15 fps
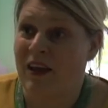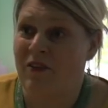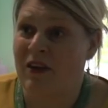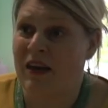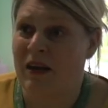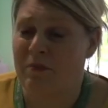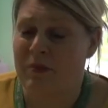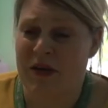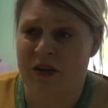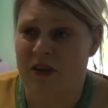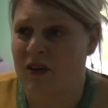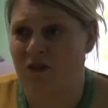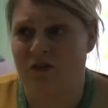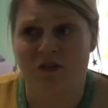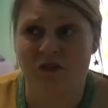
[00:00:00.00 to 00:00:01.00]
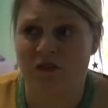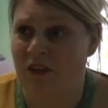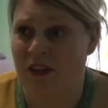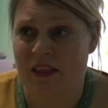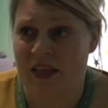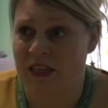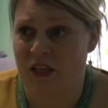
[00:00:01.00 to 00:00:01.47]
curriculum, but it doesn't
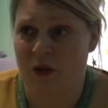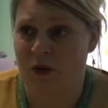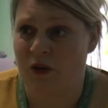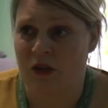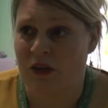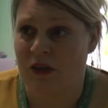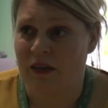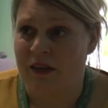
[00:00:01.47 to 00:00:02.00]
fulfil that social